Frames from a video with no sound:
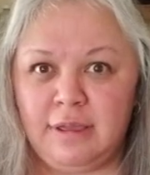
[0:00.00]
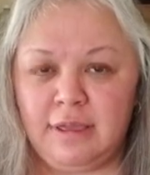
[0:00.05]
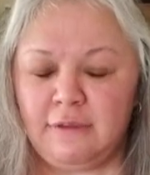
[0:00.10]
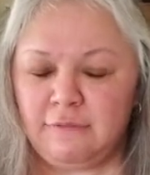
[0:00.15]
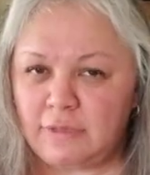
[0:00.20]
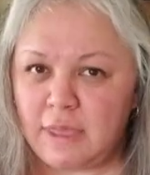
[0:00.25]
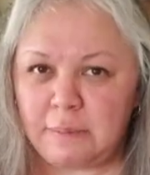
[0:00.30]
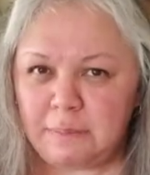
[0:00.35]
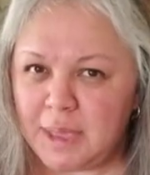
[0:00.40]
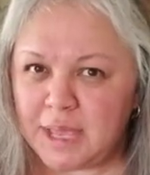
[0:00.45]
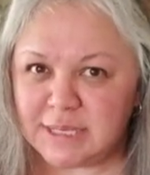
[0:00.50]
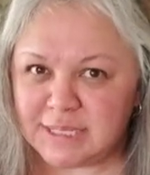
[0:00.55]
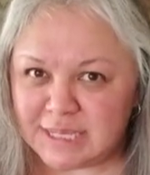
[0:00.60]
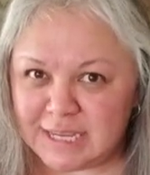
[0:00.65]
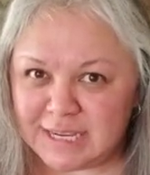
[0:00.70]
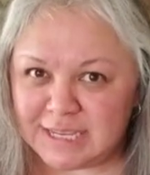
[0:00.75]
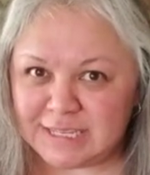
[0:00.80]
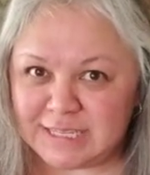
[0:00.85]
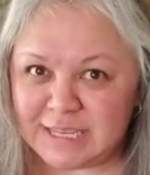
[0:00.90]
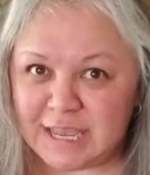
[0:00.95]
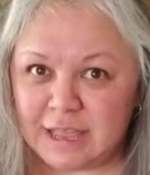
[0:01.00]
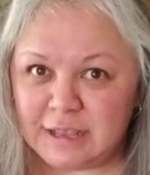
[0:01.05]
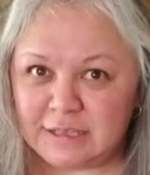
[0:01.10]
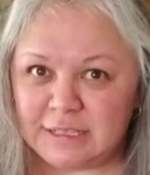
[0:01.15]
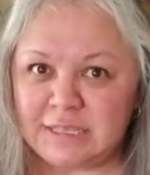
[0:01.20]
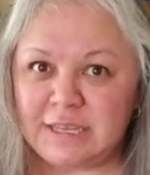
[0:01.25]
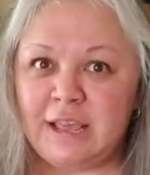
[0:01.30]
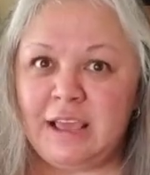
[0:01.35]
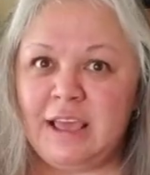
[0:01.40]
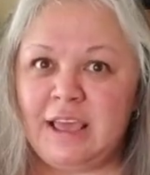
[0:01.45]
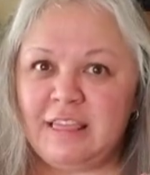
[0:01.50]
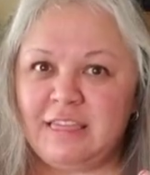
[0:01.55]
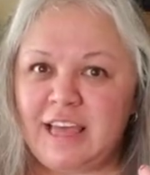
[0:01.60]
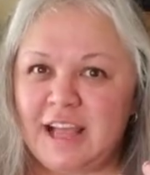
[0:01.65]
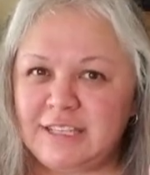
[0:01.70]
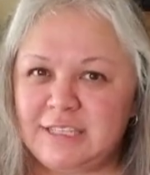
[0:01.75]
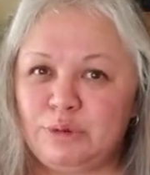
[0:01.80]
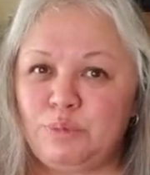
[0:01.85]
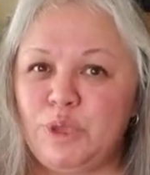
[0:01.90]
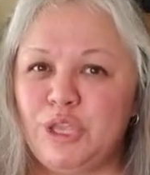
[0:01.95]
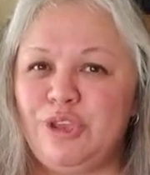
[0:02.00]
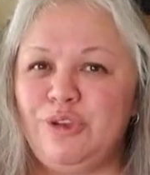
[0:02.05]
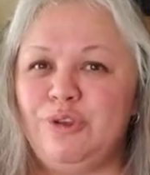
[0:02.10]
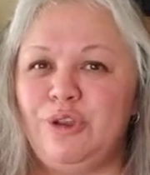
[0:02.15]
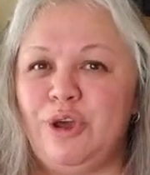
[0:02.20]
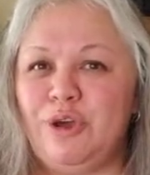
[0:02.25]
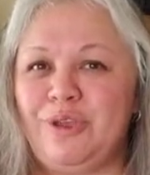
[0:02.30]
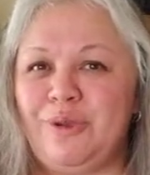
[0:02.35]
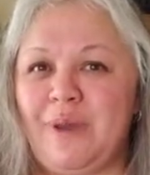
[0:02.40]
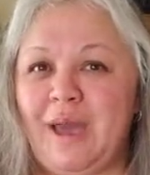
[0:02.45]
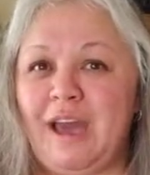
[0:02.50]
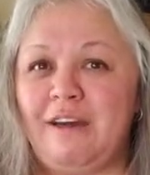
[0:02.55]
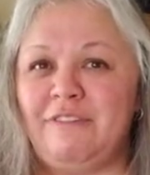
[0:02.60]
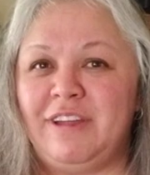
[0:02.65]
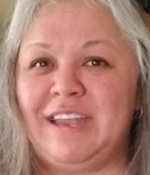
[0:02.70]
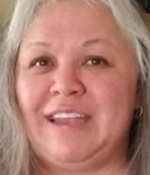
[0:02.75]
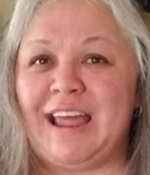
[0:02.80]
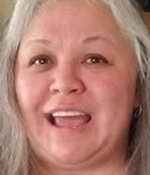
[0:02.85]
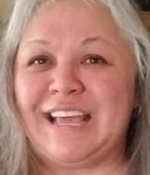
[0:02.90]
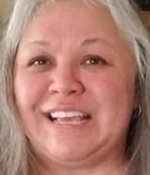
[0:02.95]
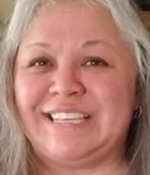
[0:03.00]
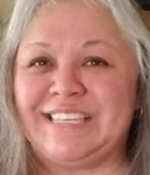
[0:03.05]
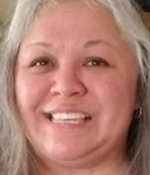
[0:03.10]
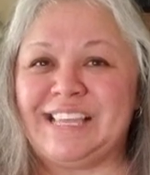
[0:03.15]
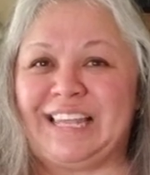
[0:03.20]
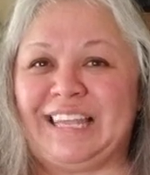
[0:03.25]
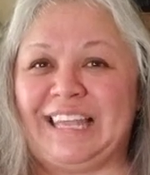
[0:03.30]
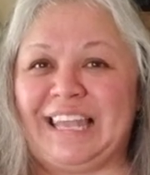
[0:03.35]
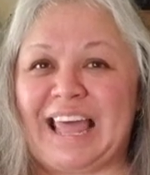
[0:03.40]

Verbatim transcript: if that makes any sense that's when you know you have a nice